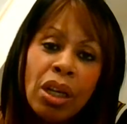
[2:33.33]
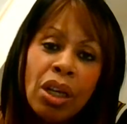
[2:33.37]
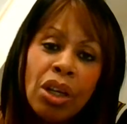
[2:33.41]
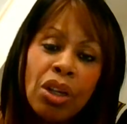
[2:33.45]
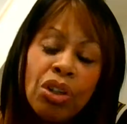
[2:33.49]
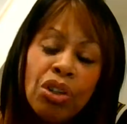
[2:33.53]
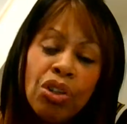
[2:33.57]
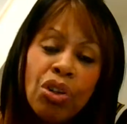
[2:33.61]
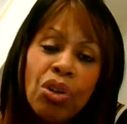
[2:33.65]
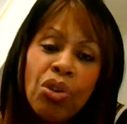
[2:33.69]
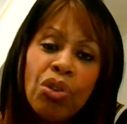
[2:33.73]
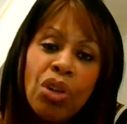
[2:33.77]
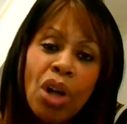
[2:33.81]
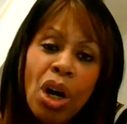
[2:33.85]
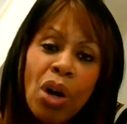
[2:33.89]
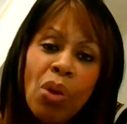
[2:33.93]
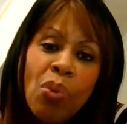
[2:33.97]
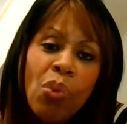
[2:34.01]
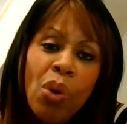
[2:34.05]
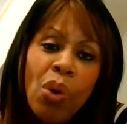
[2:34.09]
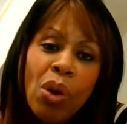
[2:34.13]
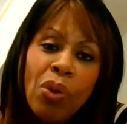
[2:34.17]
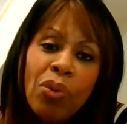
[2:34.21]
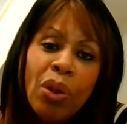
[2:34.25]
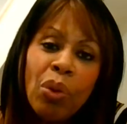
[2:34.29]
you don't
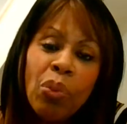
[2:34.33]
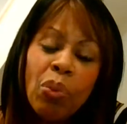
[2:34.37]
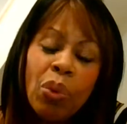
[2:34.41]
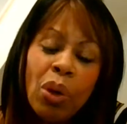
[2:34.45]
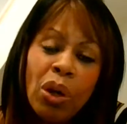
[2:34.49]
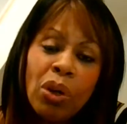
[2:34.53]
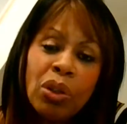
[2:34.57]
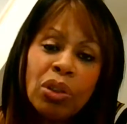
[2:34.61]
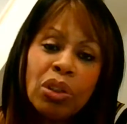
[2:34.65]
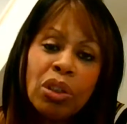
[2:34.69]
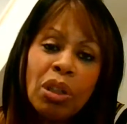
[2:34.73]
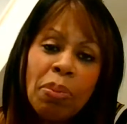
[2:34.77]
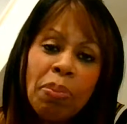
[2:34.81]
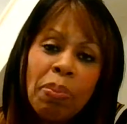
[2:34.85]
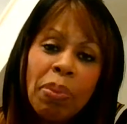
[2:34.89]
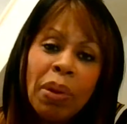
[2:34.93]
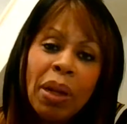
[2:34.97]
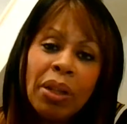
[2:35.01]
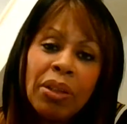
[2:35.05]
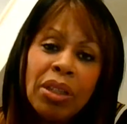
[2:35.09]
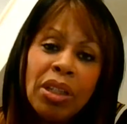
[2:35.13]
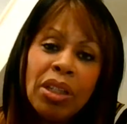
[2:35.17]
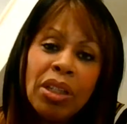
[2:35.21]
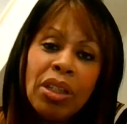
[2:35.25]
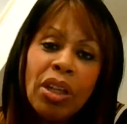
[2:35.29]
want the world to
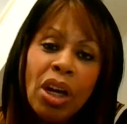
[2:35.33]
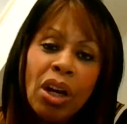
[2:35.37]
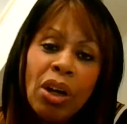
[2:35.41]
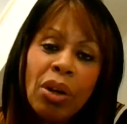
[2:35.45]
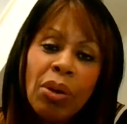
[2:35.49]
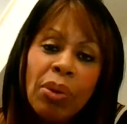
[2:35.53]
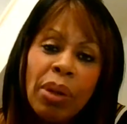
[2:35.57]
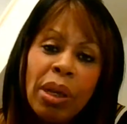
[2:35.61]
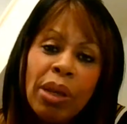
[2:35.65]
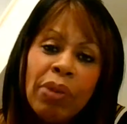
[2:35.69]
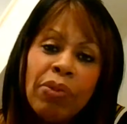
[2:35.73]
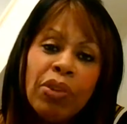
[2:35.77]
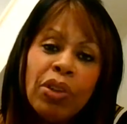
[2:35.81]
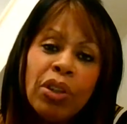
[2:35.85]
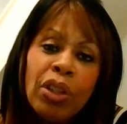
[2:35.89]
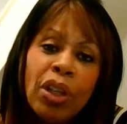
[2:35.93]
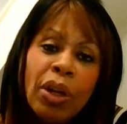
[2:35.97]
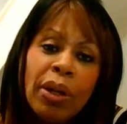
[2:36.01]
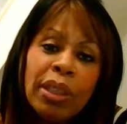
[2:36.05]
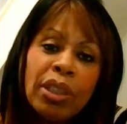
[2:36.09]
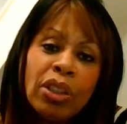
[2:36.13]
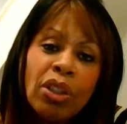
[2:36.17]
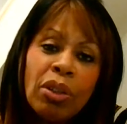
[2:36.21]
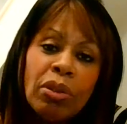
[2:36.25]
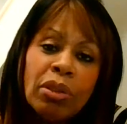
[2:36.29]
bloody know, even though
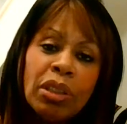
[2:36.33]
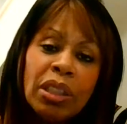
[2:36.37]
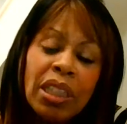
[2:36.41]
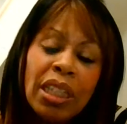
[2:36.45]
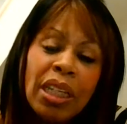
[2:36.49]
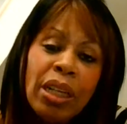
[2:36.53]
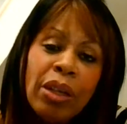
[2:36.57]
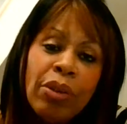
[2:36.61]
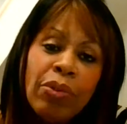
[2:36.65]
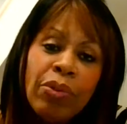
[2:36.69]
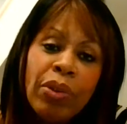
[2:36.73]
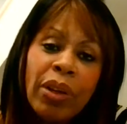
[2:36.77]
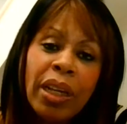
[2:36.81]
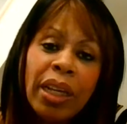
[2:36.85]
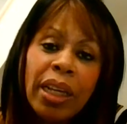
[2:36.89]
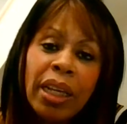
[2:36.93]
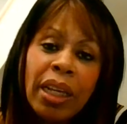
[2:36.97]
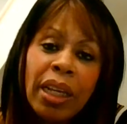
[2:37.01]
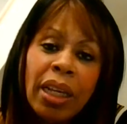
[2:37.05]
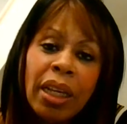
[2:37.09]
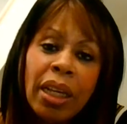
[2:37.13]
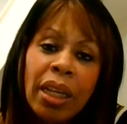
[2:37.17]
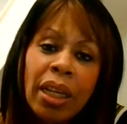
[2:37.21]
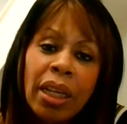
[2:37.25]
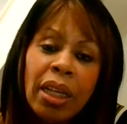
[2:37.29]
it's on TV.